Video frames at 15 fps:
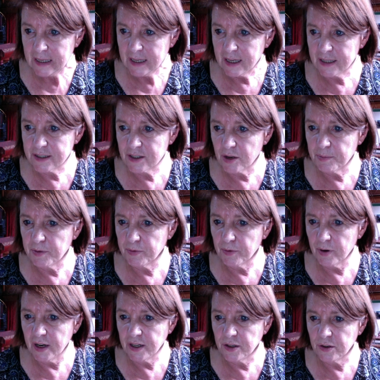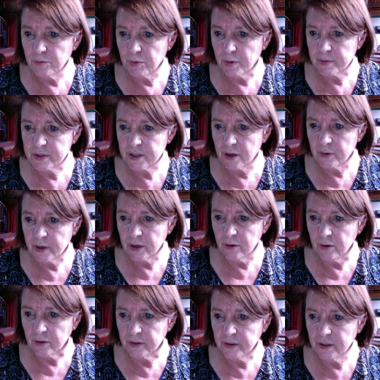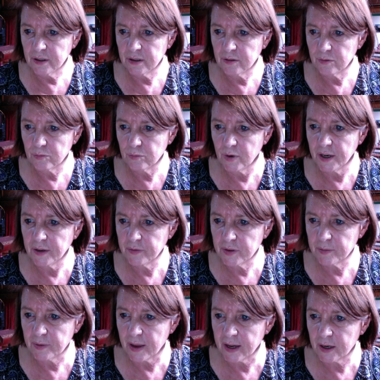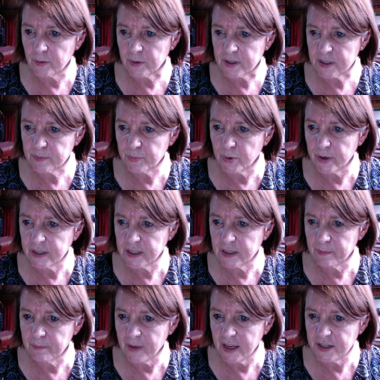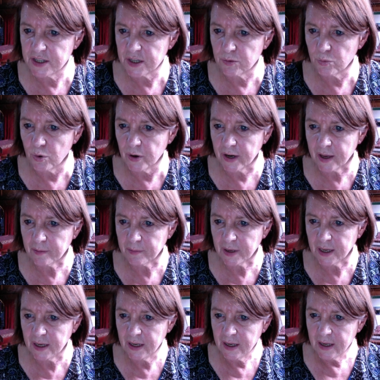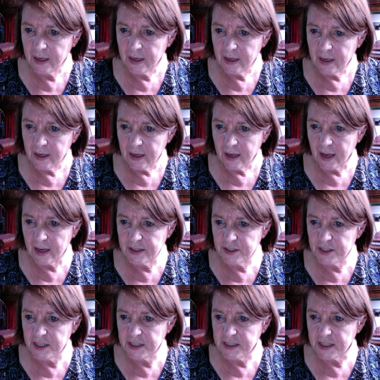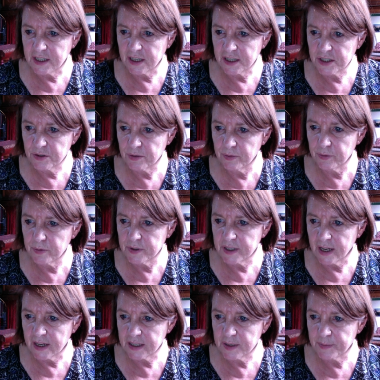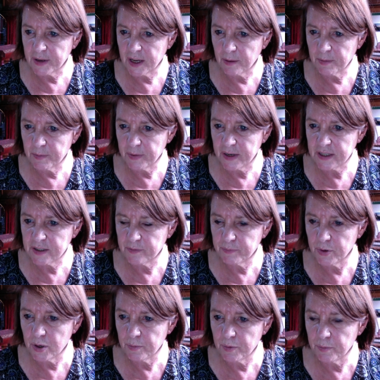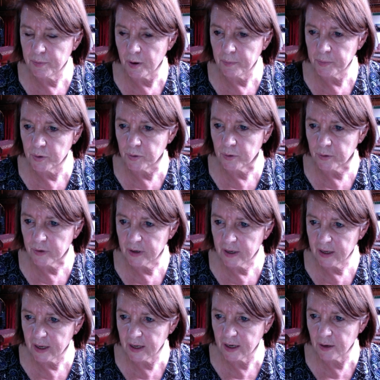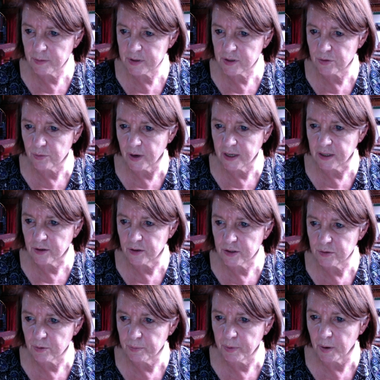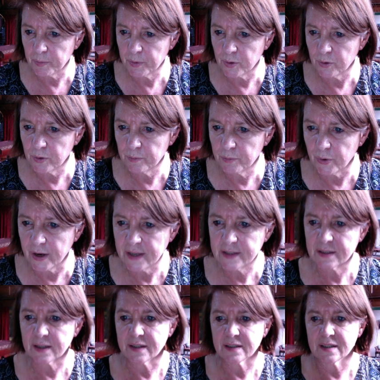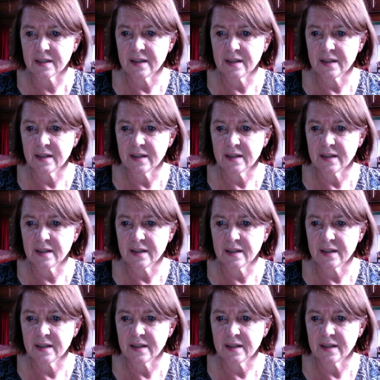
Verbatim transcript: And so, before I knew what was going on, one of the equines pointed a magic wand at me. As she did, I shriveled down to become a piece of purple popcorn, and I was threaded onto a popcorn bracelet.